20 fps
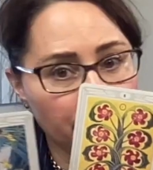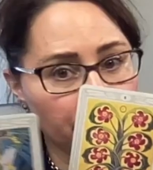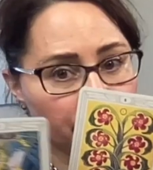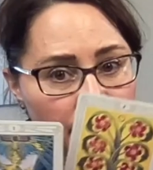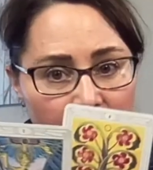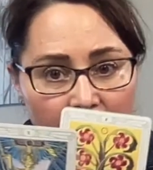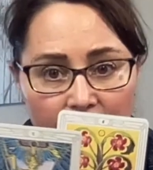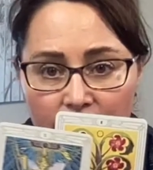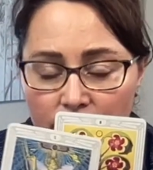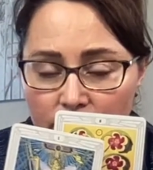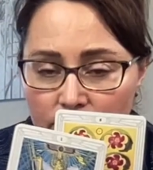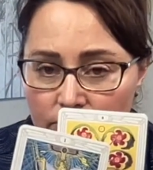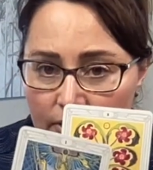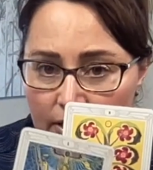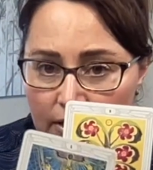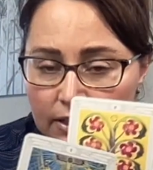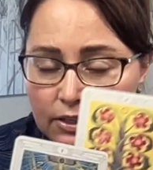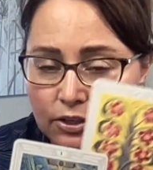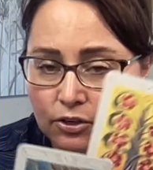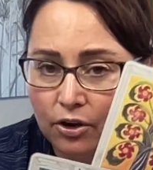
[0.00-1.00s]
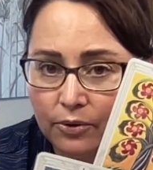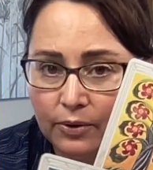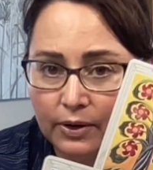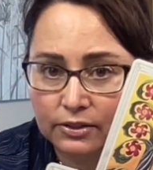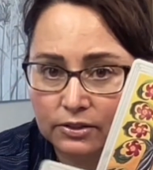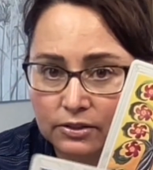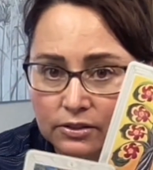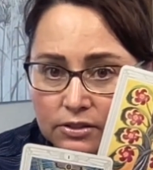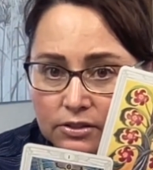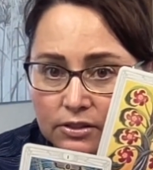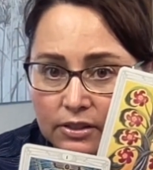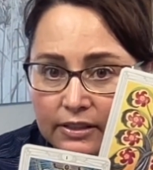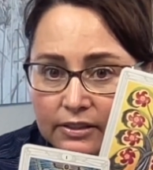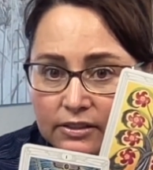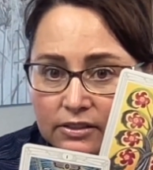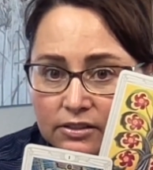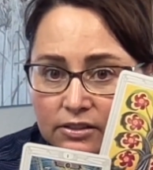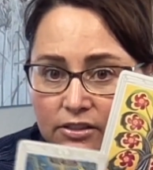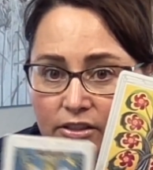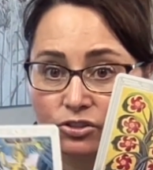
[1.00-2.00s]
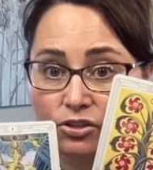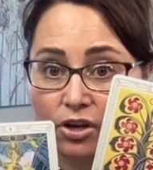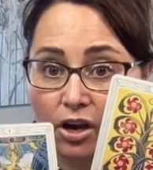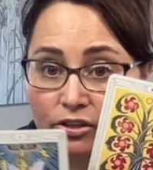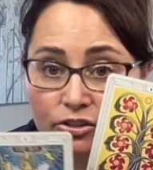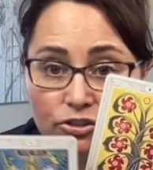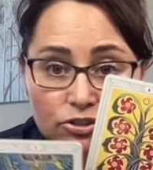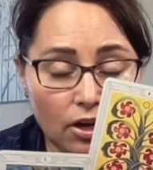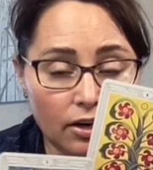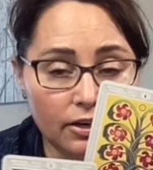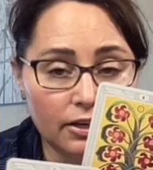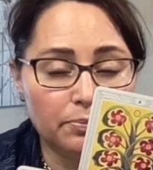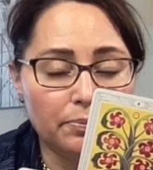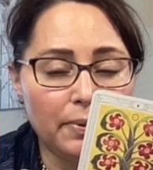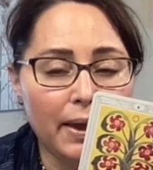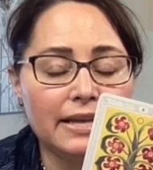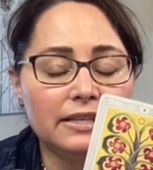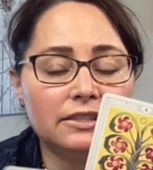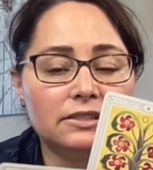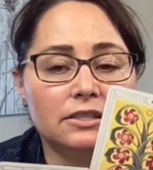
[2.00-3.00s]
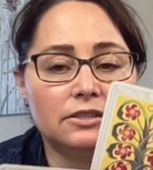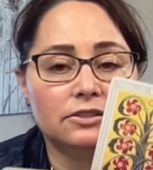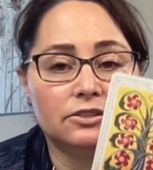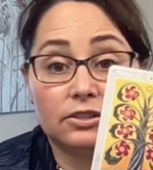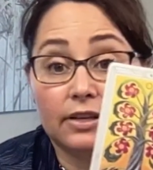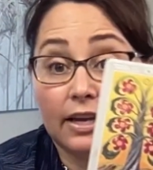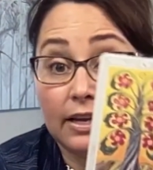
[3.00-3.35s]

That it's got a solid basis.